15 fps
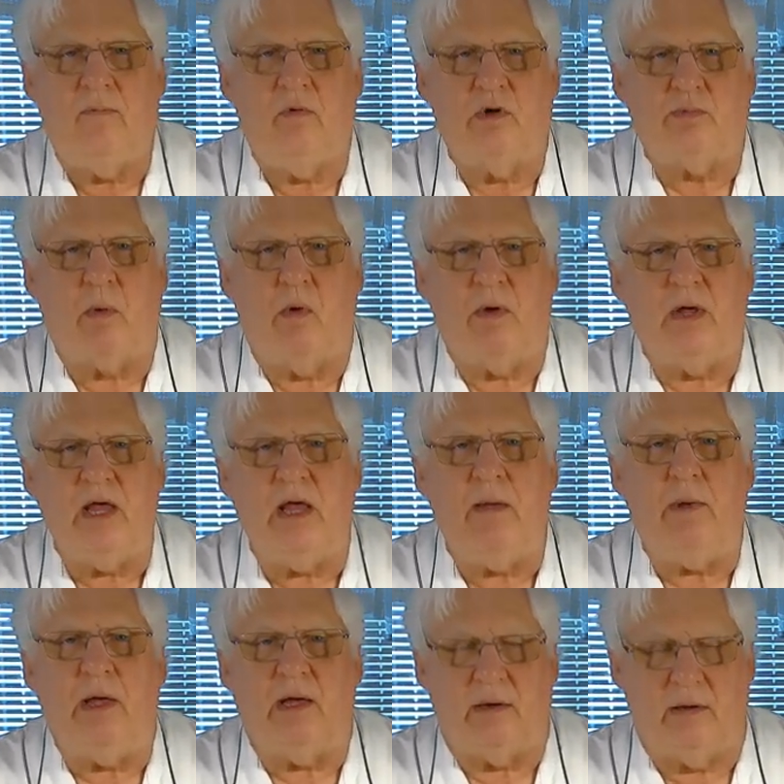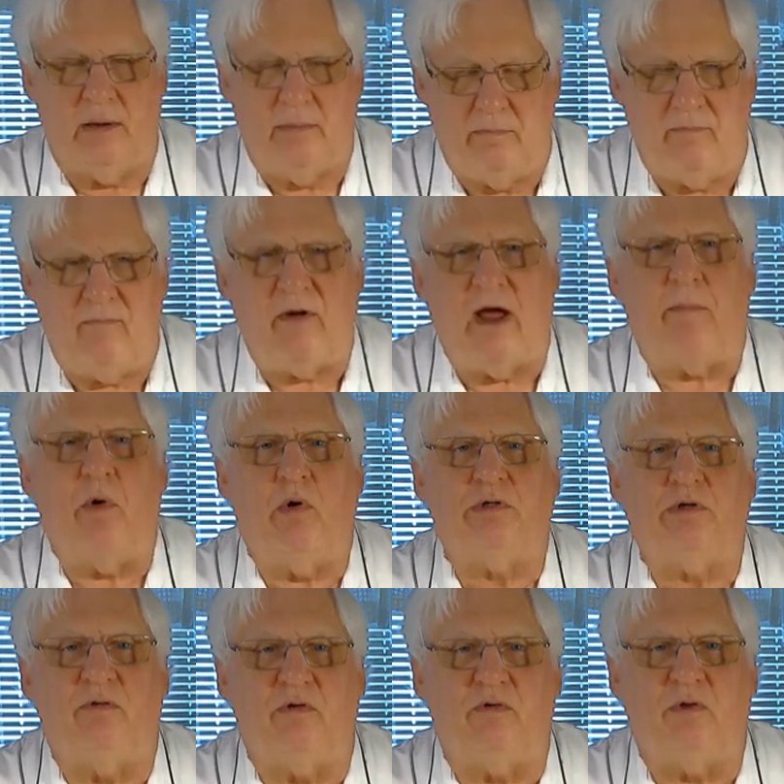was Bohemian. In fact,
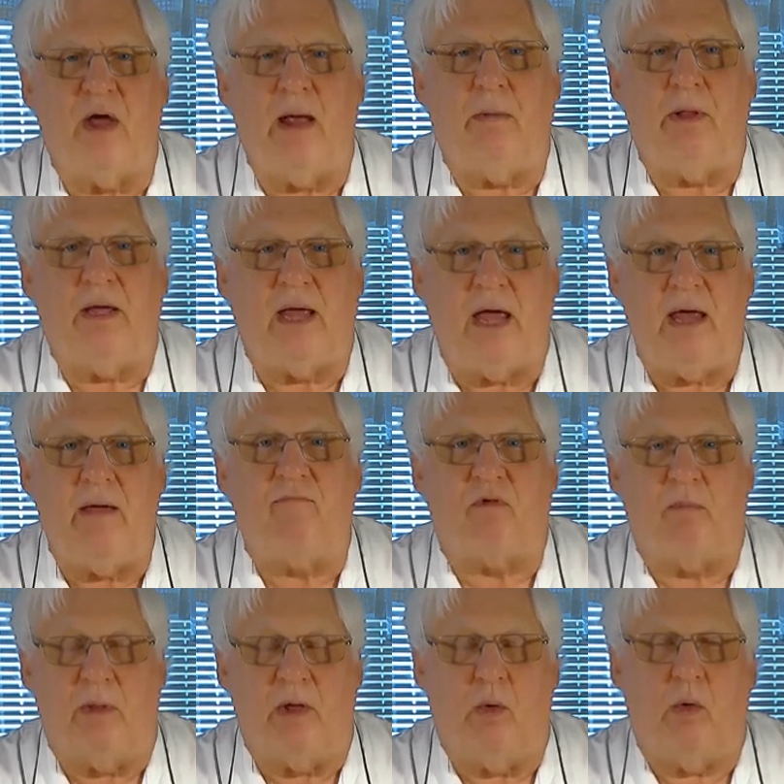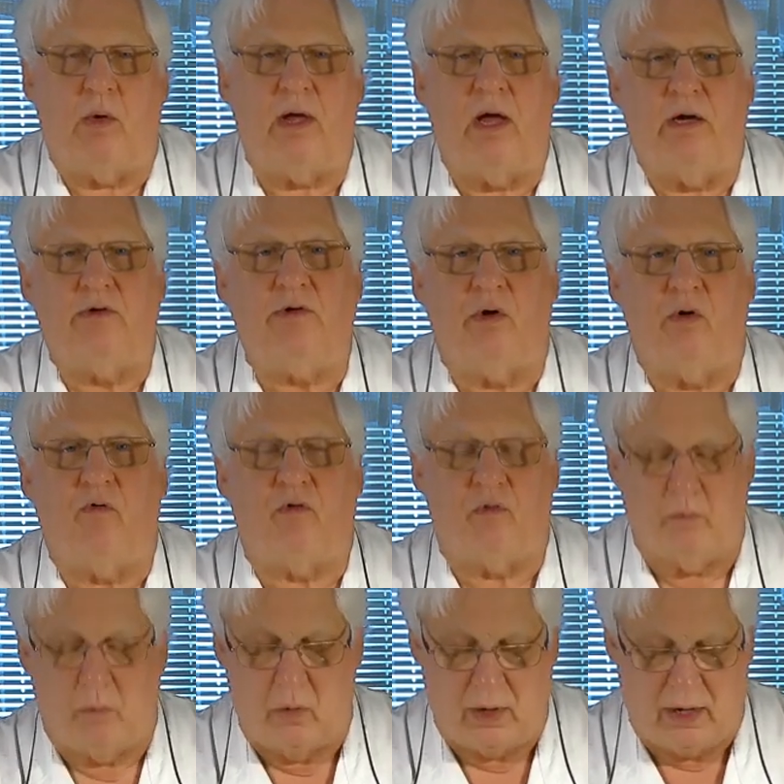most of his family came from the old country over
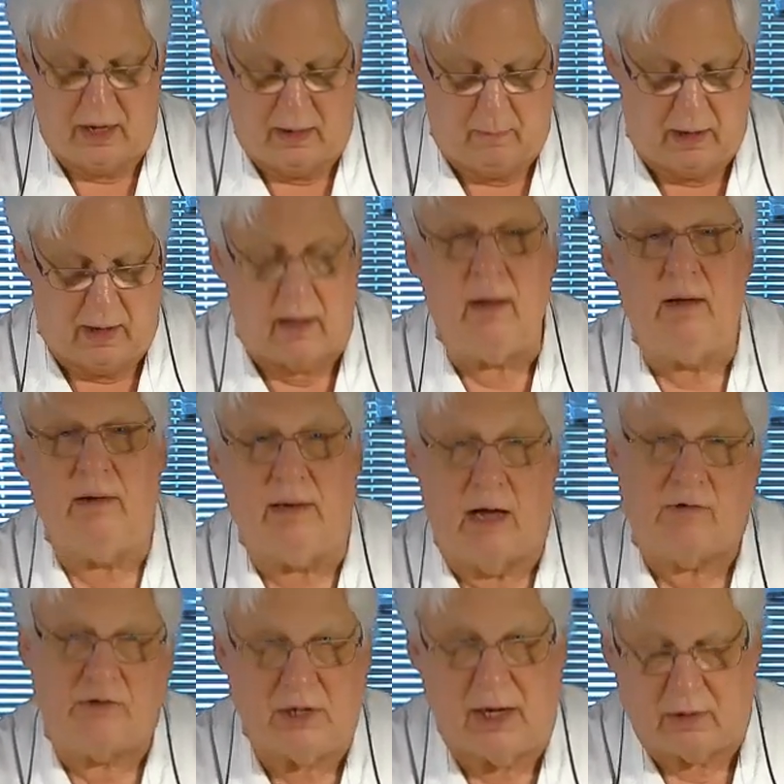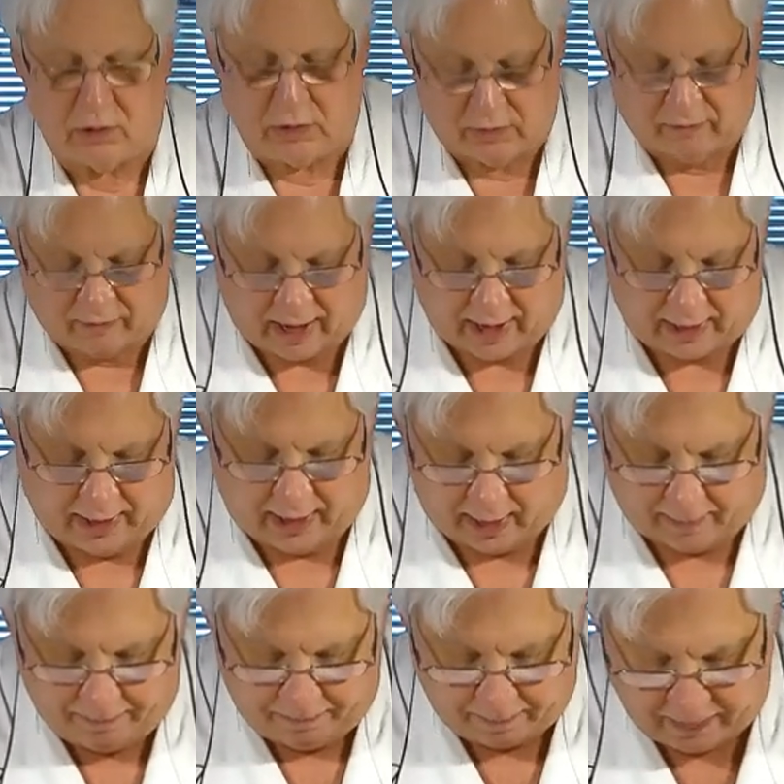in Bohemia, now
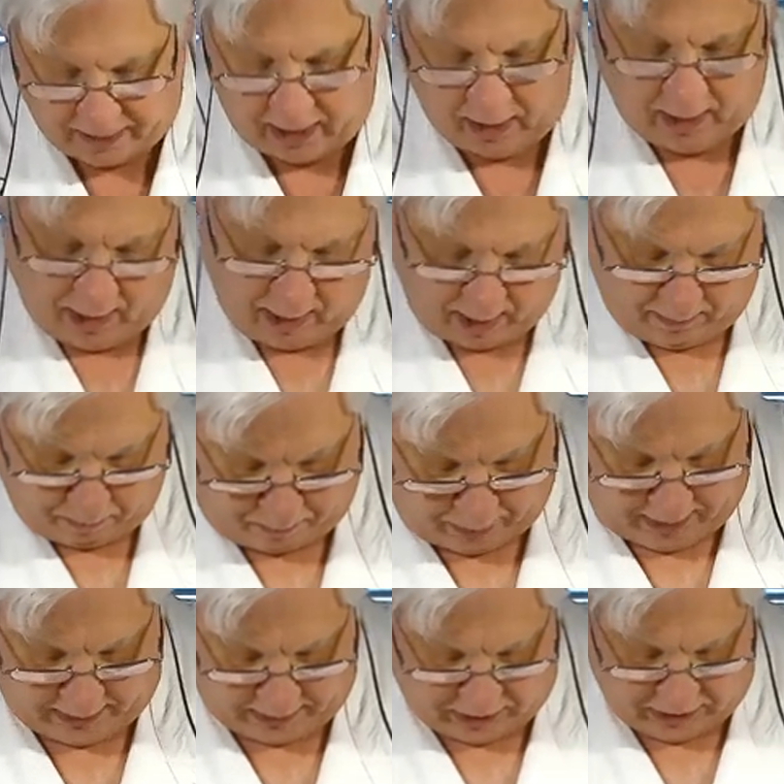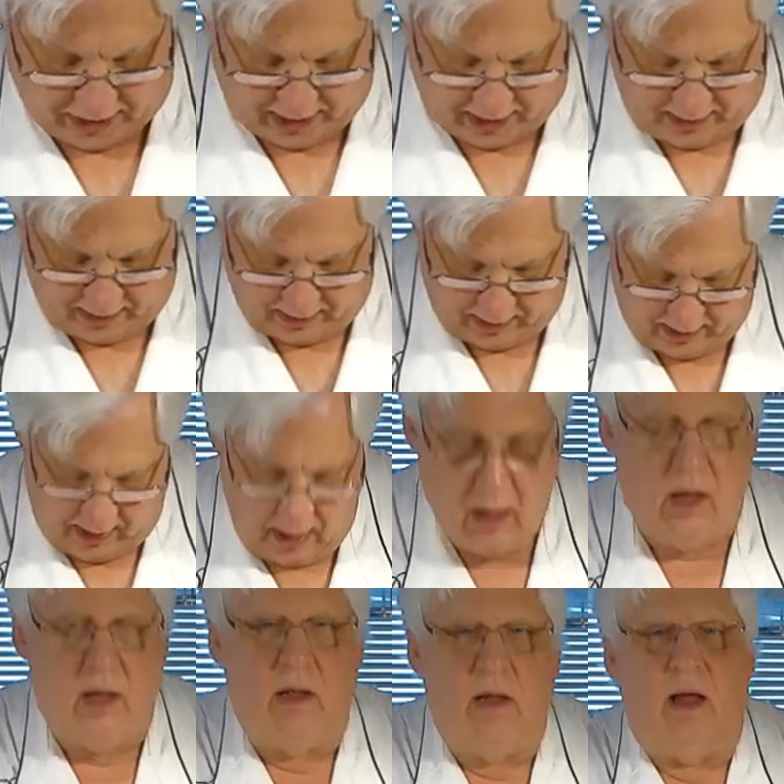Czechoslovakia. But
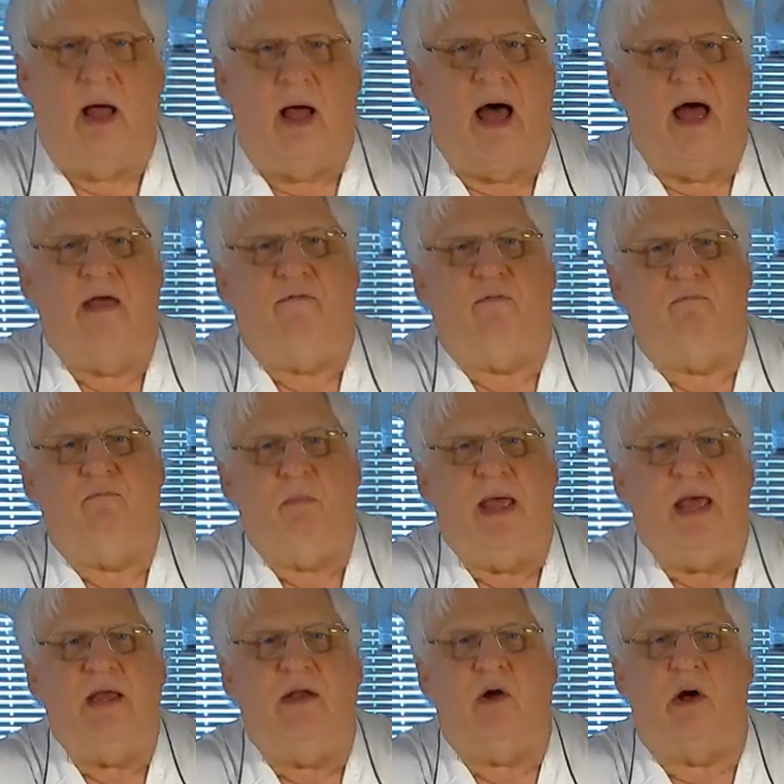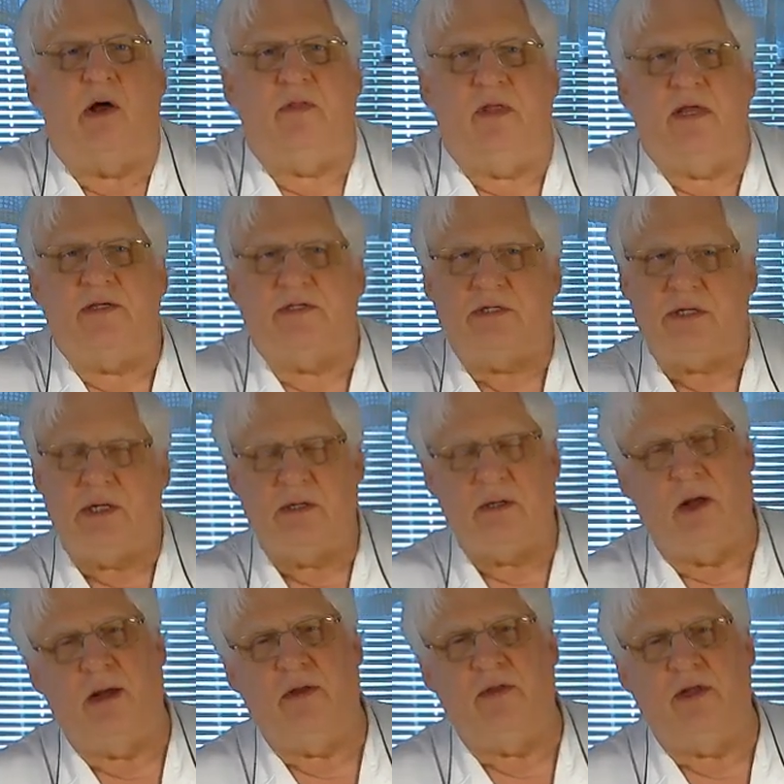I've made on
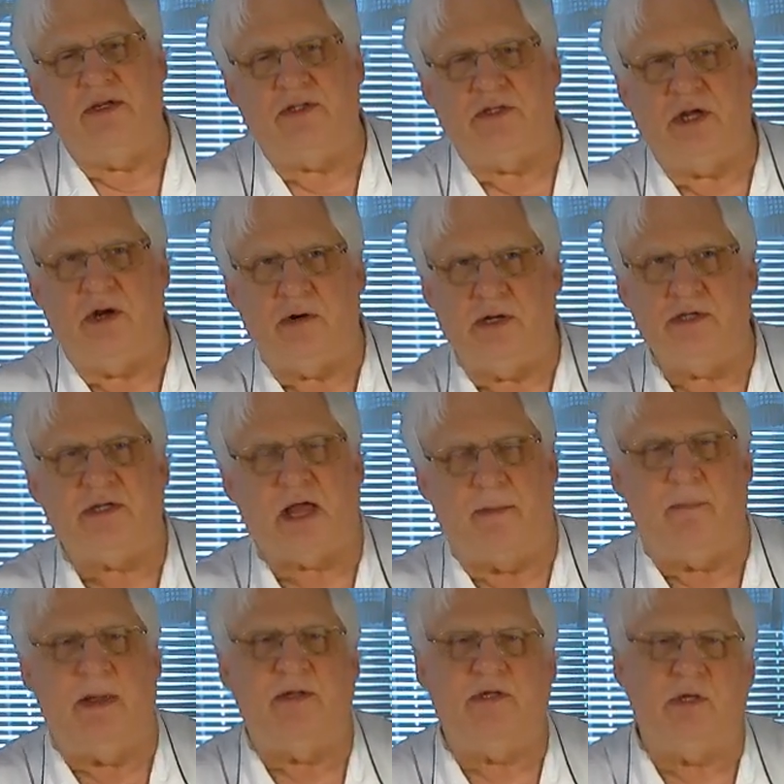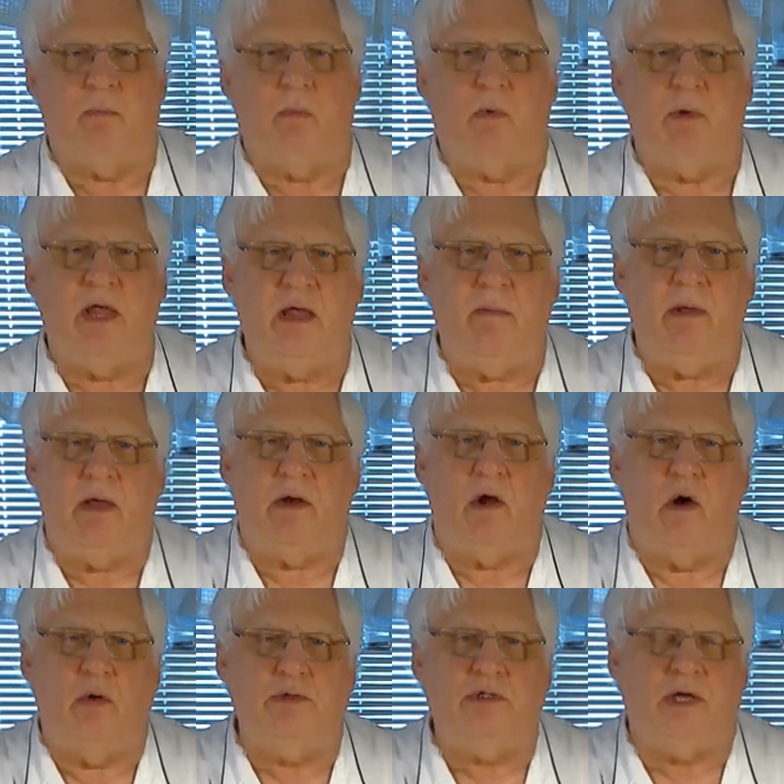these series, I've made some Bohemian
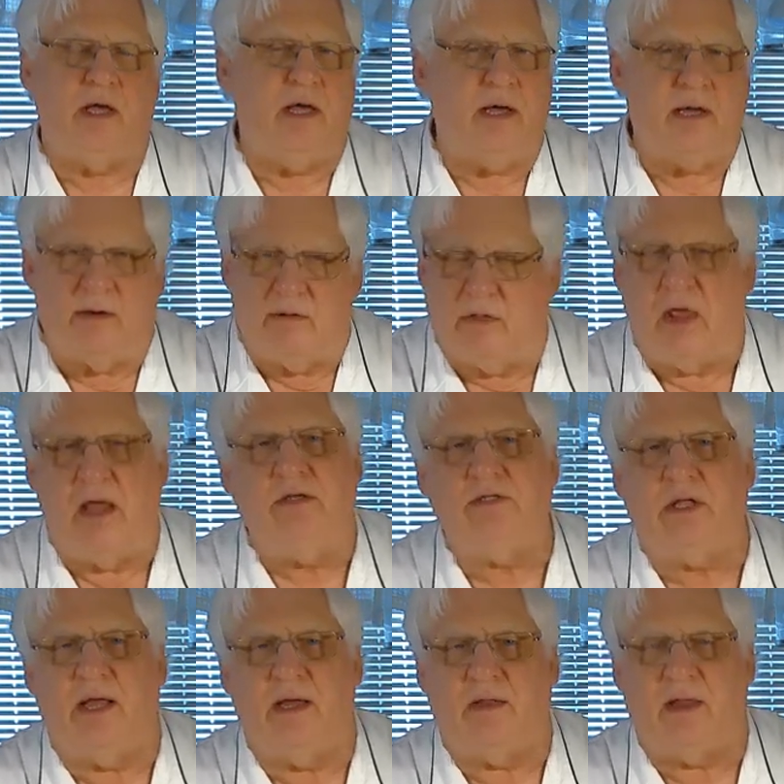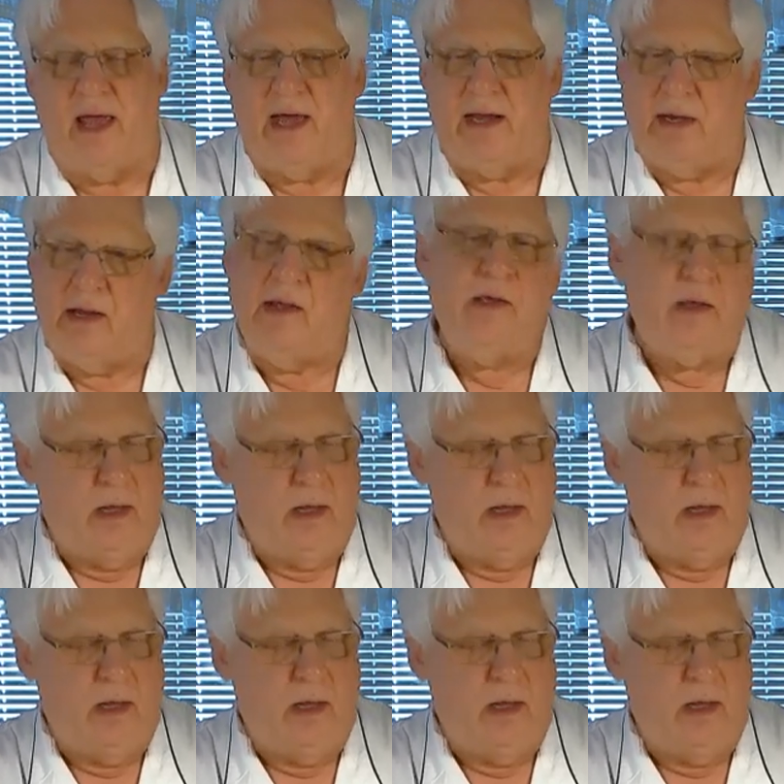hoska and things like that.